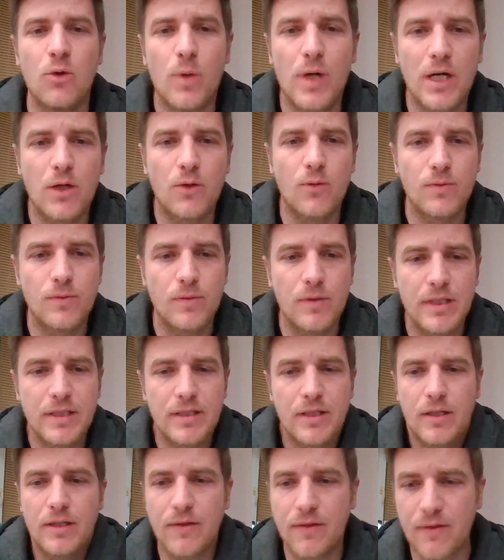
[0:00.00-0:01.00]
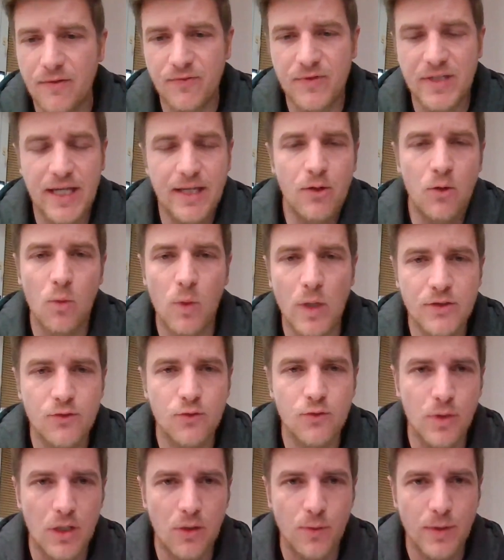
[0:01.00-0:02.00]
work, if they don't want to
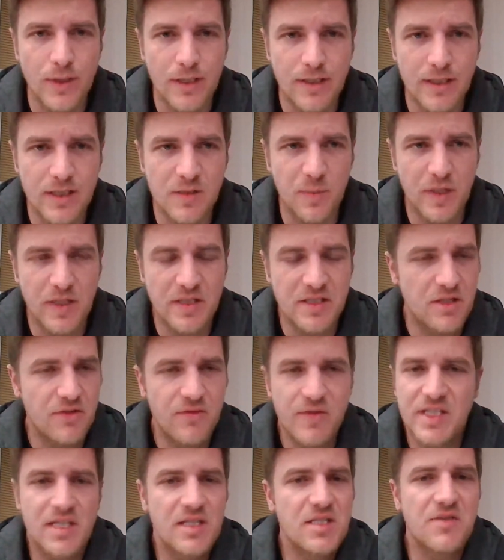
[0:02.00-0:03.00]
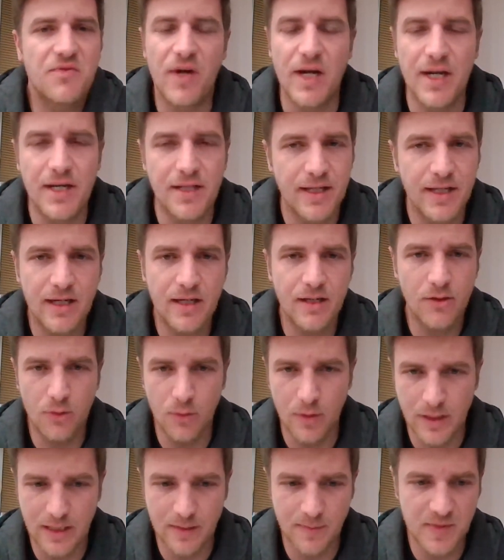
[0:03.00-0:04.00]
work with a dispatch service, it's fine. They can
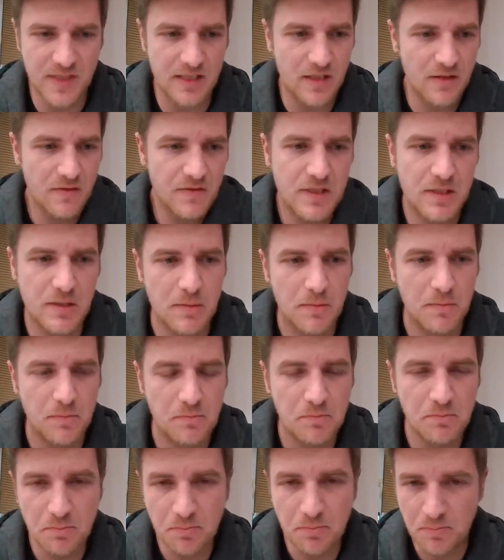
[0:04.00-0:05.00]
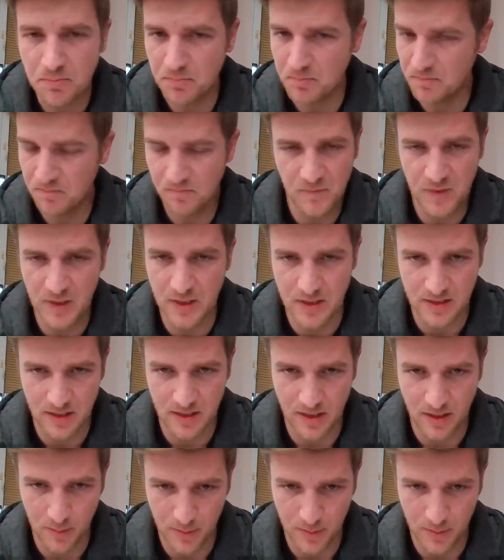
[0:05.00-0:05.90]
do it themselves. It's not a